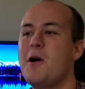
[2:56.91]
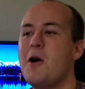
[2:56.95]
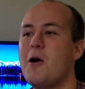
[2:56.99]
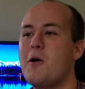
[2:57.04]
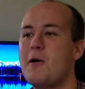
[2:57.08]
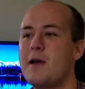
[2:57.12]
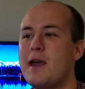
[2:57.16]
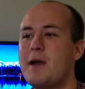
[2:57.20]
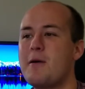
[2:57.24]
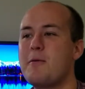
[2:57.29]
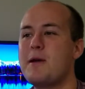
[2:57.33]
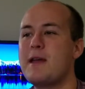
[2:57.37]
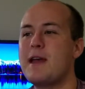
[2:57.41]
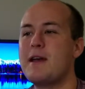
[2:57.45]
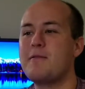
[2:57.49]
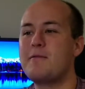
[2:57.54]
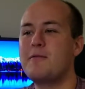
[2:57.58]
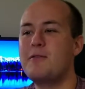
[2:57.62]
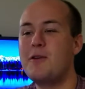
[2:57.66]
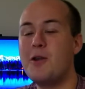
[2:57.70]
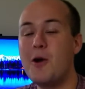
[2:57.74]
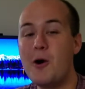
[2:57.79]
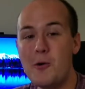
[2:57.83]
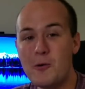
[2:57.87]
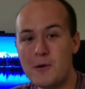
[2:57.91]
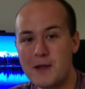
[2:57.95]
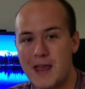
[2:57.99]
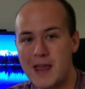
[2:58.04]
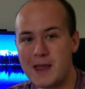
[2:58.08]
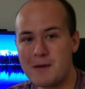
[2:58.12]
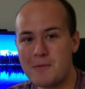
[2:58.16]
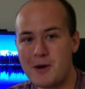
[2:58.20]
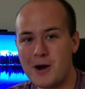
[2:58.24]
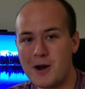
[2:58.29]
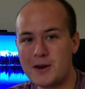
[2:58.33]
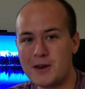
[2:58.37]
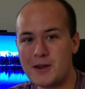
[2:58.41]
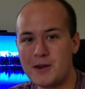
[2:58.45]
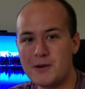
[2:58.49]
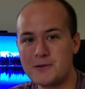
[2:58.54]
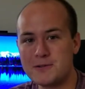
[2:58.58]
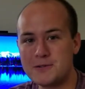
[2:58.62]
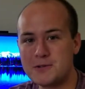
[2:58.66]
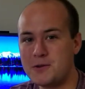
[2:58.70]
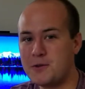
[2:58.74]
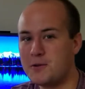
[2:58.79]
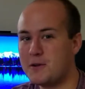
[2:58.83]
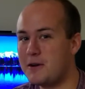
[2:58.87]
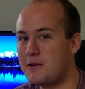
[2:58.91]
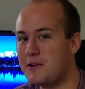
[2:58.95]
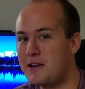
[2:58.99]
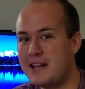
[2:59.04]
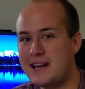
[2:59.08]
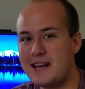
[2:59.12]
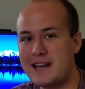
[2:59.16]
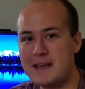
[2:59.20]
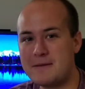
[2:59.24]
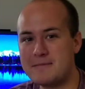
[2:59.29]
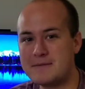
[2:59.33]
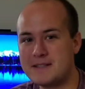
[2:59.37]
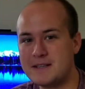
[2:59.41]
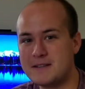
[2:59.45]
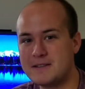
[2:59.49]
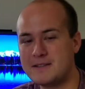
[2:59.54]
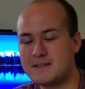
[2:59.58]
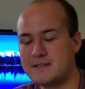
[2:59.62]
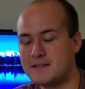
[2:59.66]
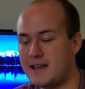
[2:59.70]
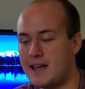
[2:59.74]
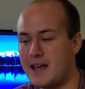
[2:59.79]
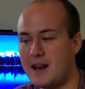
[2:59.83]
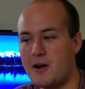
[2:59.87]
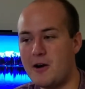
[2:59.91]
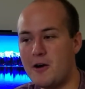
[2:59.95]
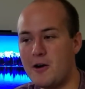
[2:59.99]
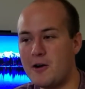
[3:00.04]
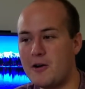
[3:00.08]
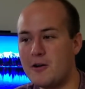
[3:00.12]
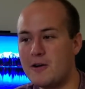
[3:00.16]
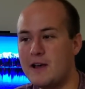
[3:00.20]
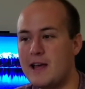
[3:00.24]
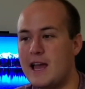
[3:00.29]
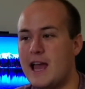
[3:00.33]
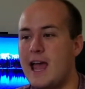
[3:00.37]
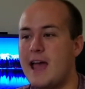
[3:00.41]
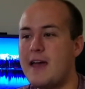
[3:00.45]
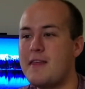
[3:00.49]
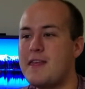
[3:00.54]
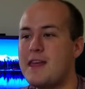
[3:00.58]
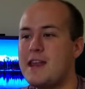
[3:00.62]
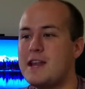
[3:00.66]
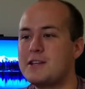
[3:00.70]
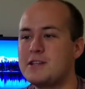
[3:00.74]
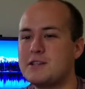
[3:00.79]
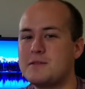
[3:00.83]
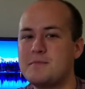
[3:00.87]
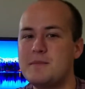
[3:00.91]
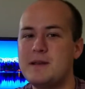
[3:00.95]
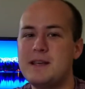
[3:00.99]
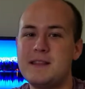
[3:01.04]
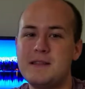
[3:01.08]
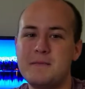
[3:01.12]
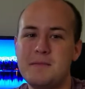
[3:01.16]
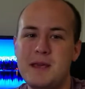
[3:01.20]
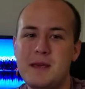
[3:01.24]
Okay, we have no game audio, so you don't hear any game sounds at all, and then it's just me and the